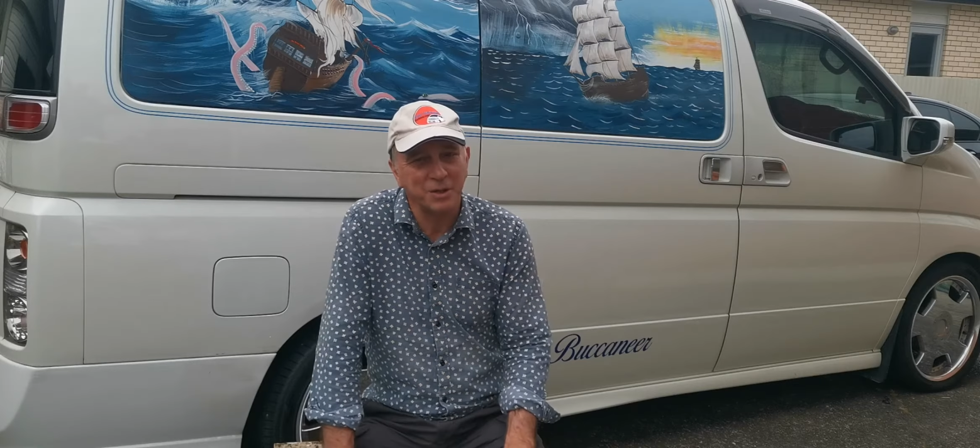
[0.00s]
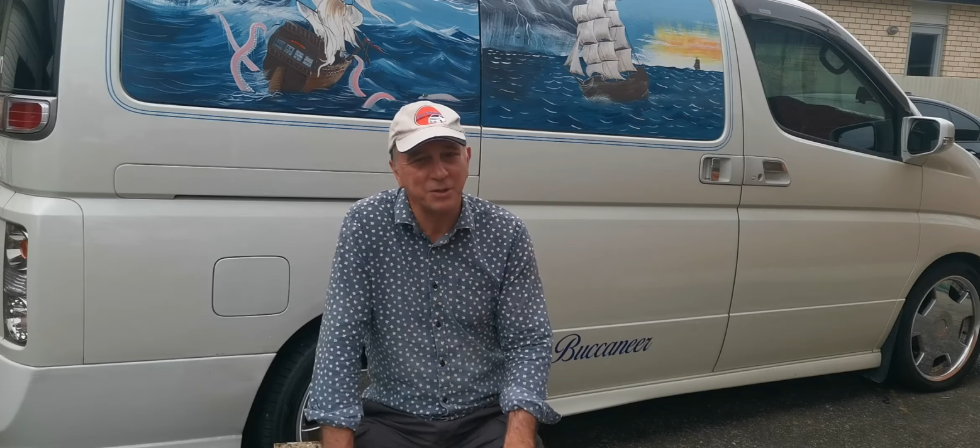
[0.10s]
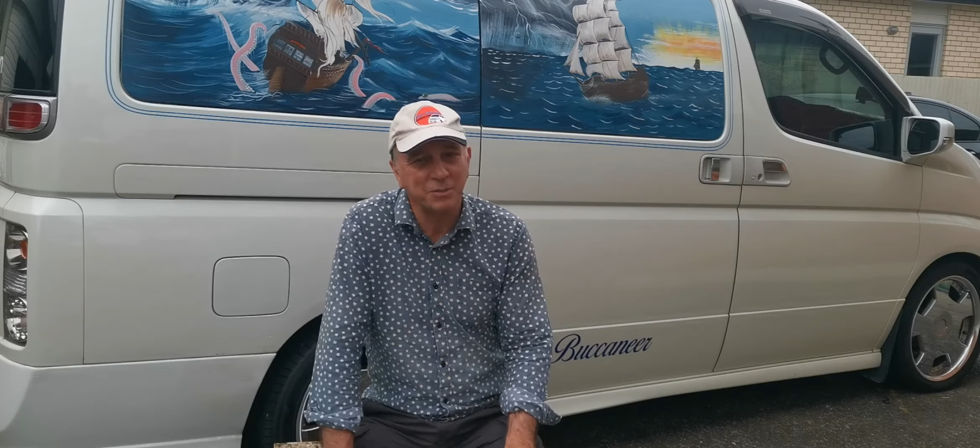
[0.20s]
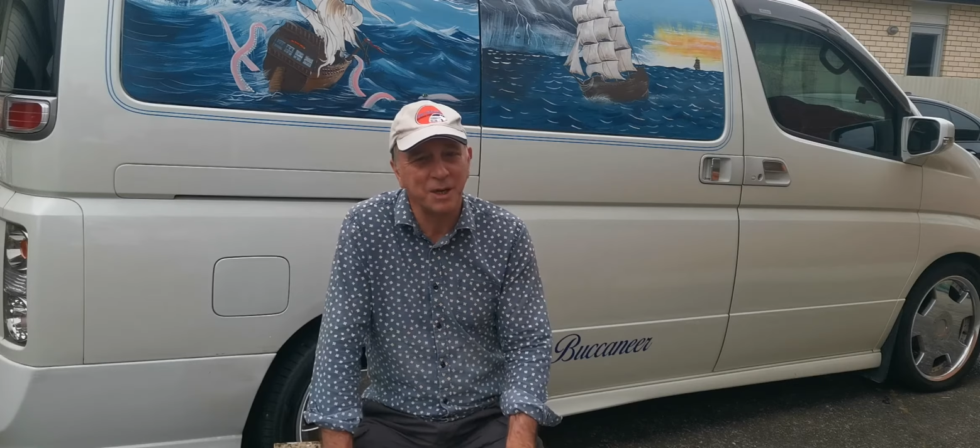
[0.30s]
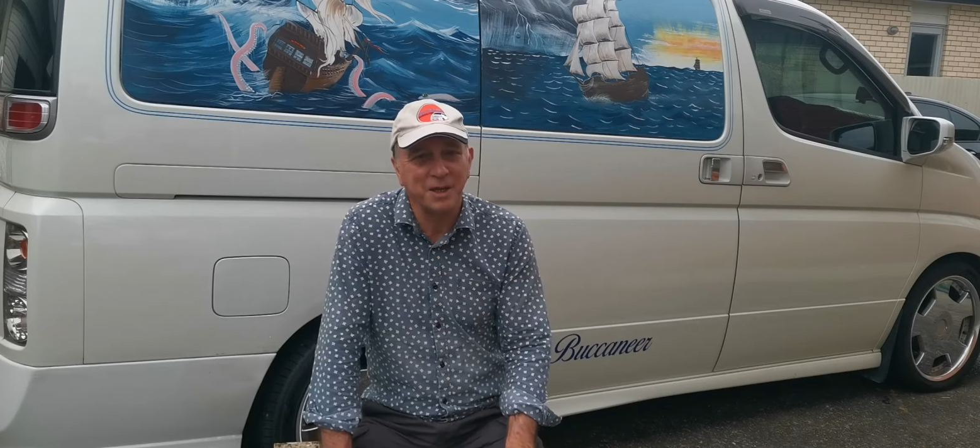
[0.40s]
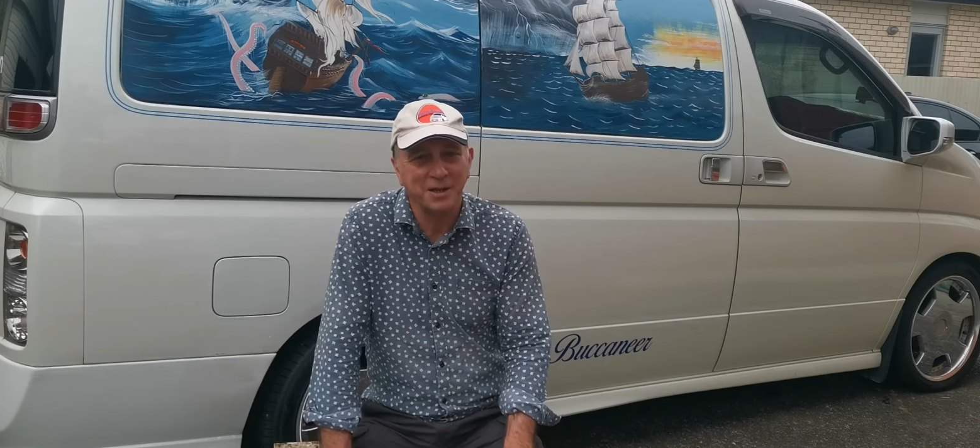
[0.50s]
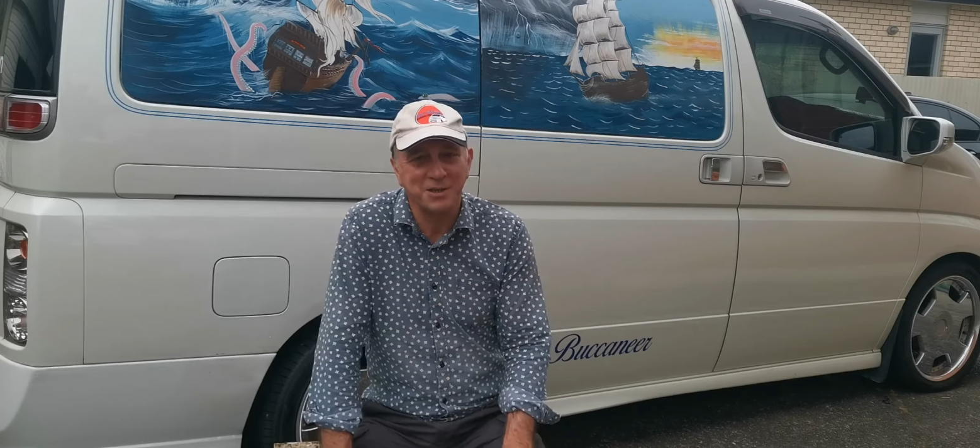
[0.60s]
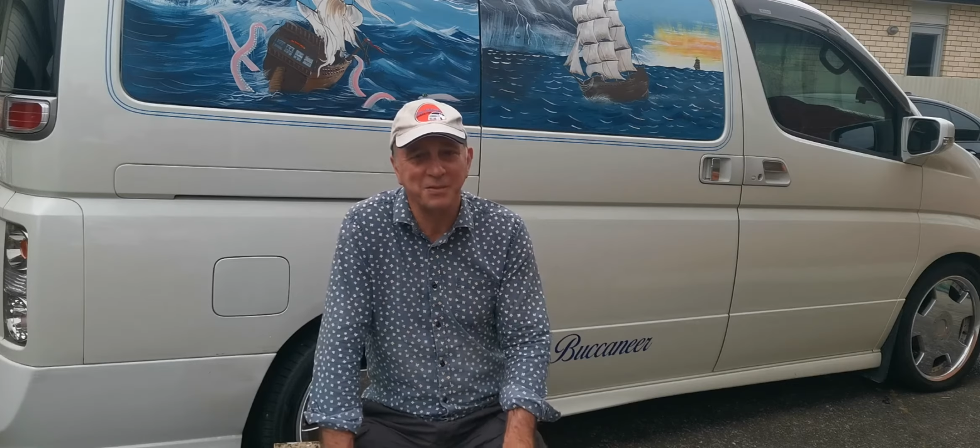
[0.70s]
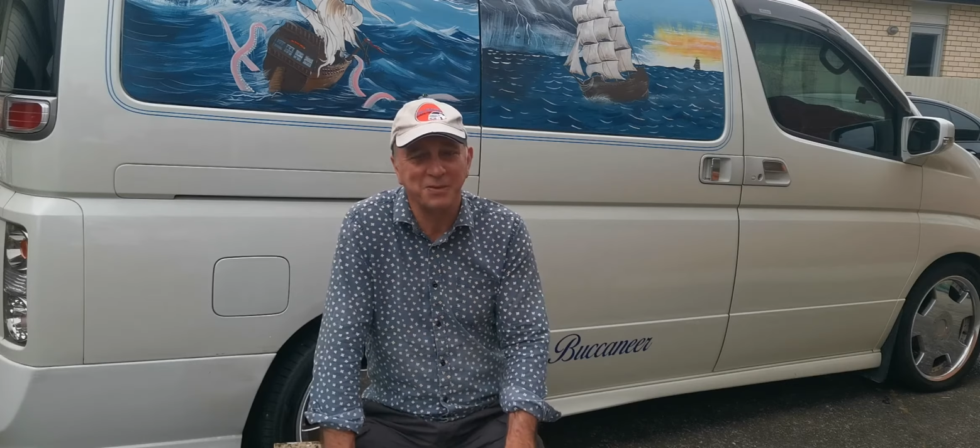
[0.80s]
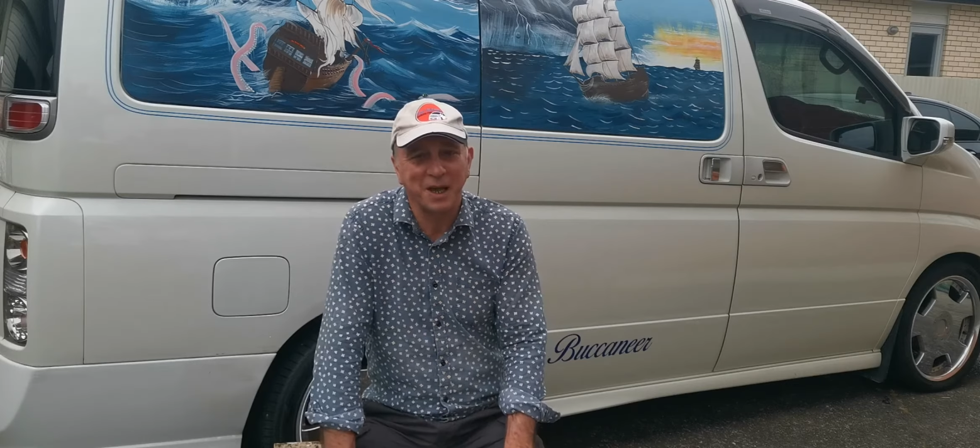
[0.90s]
I took my
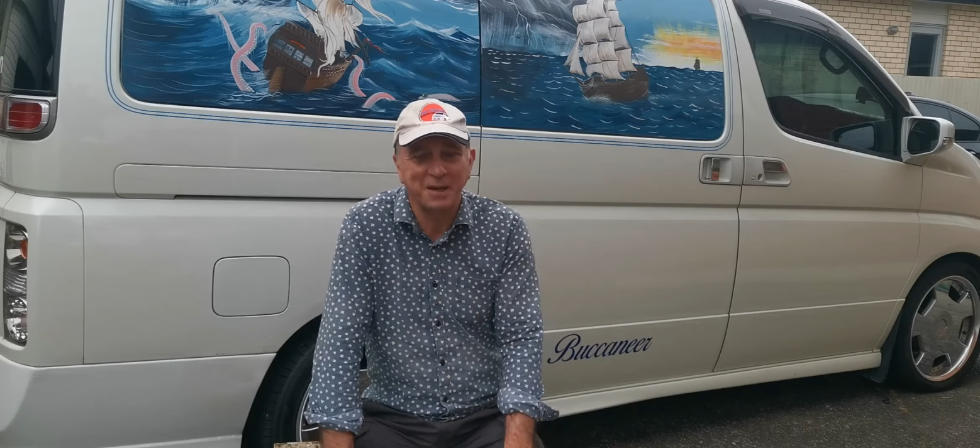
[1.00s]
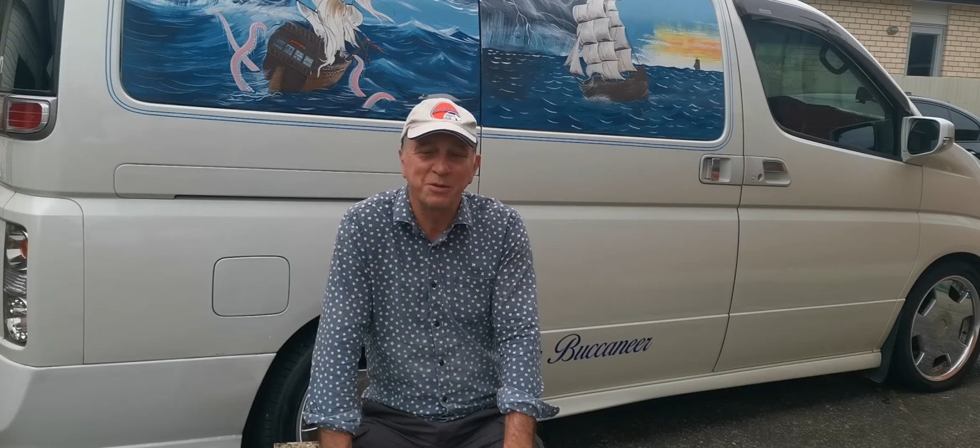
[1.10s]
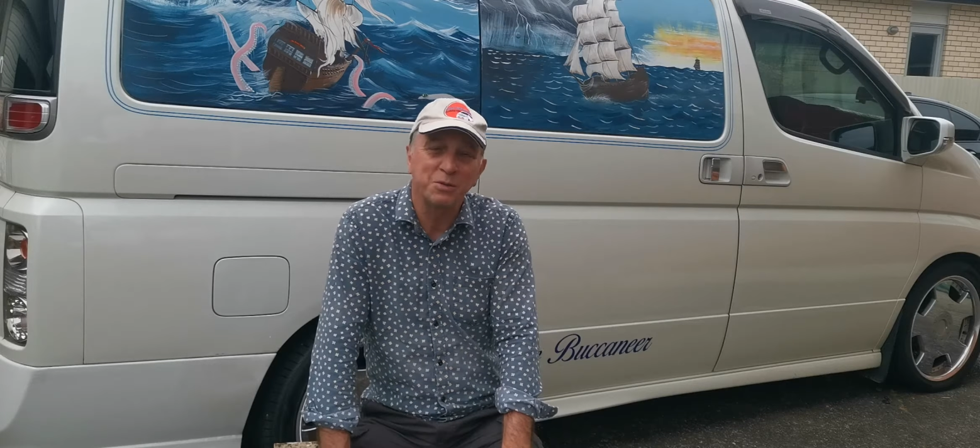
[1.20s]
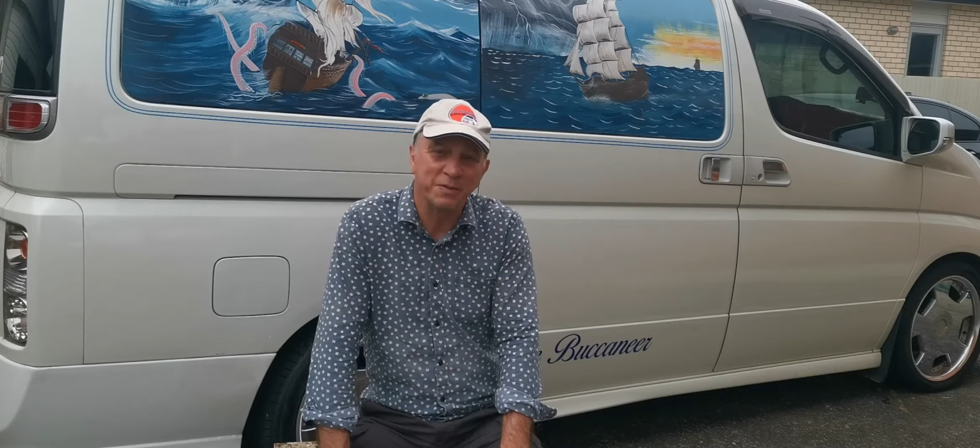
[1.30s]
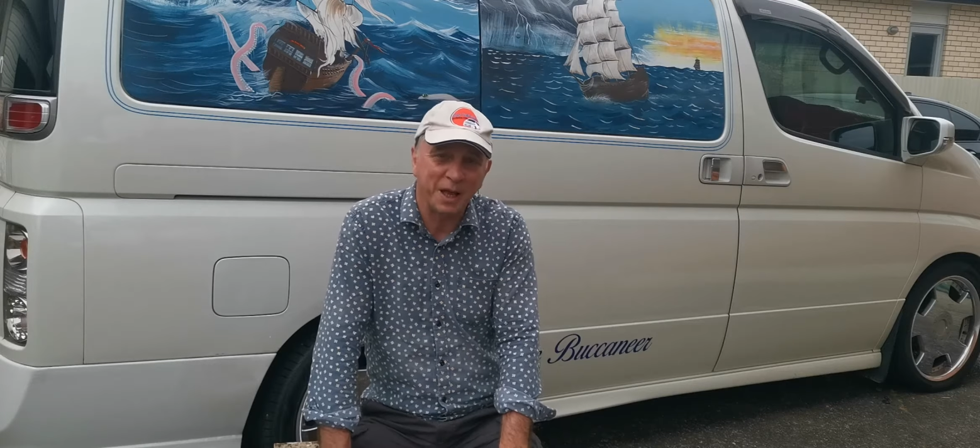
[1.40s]
custom van to a